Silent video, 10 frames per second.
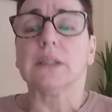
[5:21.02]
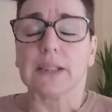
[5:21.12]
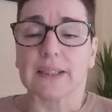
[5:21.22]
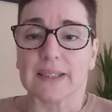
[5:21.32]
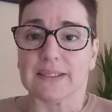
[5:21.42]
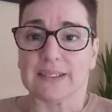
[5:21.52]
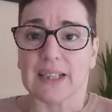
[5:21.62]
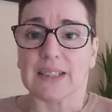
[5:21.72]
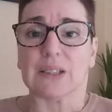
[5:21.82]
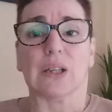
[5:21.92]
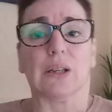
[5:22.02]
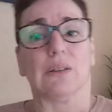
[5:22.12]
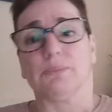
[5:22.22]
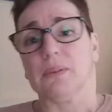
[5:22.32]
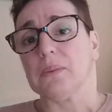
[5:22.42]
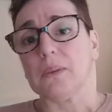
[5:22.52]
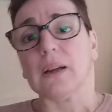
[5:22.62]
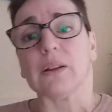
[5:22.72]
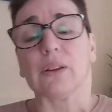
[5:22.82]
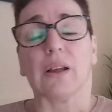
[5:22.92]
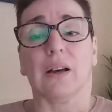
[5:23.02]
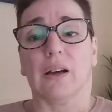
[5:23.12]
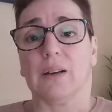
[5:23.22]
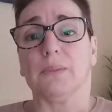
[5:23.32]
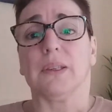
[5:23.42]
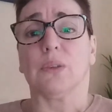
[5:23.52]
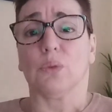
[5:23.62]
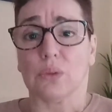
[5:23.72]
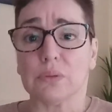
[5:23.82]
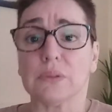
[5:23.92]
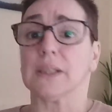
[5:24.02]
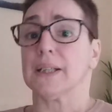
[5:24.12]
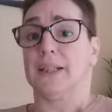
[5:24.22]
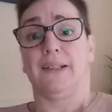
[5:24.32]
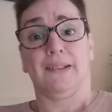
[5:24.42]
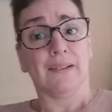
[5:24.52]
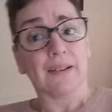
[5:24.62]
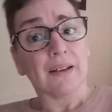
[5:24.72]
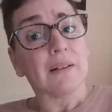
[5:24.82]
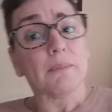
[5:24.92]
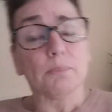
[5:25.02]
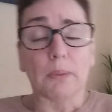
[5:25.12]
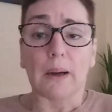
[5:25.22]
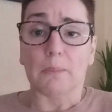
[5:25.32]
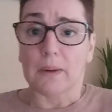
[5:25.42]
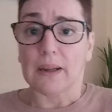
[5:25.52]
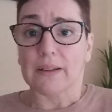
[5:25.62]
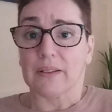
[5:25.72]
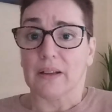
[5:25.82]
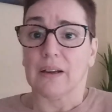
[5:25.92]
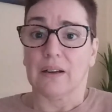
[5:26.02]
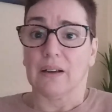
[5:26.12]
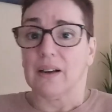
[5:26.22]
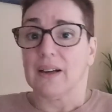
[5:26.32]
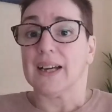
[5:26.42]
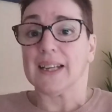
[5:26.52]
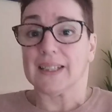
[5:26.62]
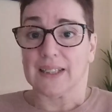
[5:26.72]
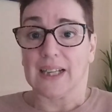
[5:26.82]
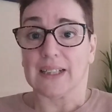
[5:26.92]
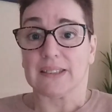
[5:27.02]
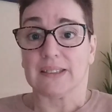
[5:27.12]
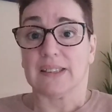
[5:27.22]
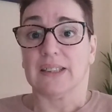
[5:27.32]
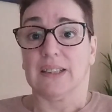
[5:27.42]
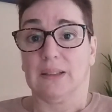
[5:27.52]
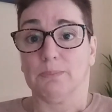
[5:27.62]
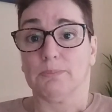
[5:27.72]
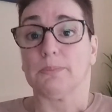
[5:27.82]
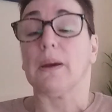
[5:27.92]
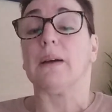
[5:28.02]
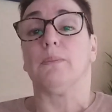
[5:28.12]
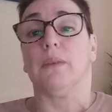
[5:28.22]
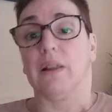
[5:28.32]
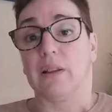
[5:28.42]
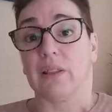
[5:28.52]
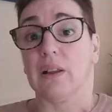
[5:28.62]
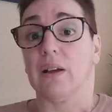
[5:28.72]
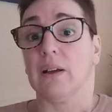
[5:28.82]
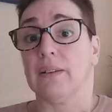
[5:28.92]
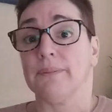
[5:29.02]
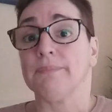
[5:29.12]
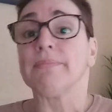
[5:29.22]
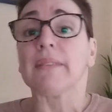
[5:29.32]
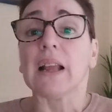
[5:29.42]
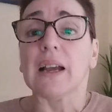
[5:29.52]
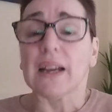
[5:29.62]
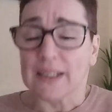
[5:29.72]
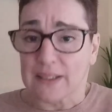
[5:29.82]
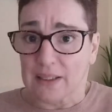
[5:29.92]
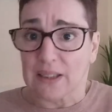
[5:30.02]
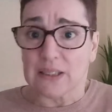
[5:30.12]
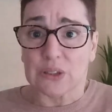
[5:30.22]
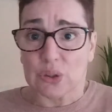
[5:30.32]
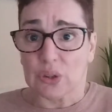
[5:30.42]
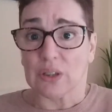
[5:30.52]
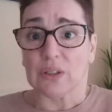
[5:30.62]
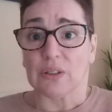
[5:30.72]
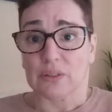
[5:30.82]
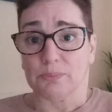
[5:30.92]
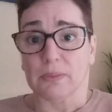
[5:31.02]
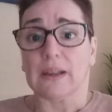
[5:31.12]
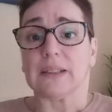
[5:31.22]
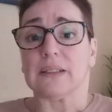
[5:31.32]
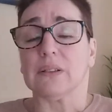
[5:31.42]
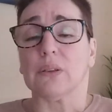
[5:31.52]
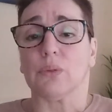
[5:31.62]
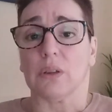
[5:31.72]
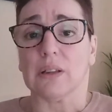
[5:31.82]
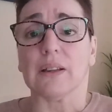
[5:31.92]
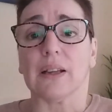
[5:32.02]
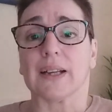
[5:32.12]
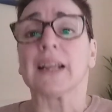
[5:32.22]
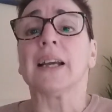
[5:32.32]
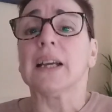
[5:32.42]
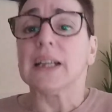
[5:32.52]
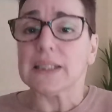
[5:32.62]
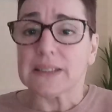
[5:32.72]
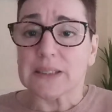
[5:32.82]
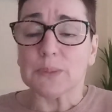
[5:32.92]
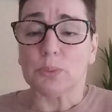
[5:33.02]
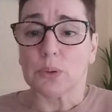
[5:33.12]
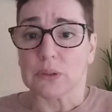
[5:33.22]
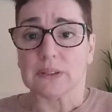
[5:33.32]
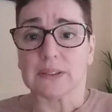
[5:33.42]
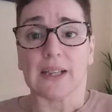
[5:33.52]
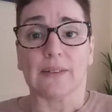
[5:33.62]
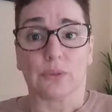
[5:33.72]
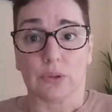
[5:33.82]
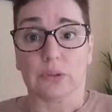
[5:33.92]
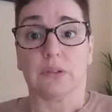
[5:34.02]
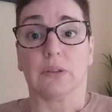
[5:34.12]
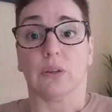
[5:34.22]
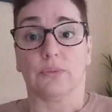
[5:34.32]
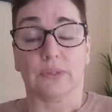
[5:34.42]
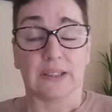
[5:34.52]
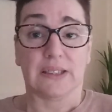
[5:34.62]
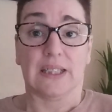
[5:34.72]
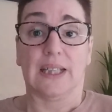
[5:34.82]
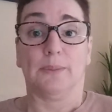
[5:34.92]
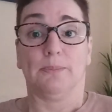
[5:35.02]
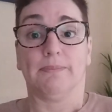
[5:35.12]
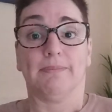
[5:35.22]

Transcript: You can say, you know, but Martha, I'm an wheelchair. But Martha, I had an accident. But Martha. And it's true, but you know what? Like, it's important to have good self esteem.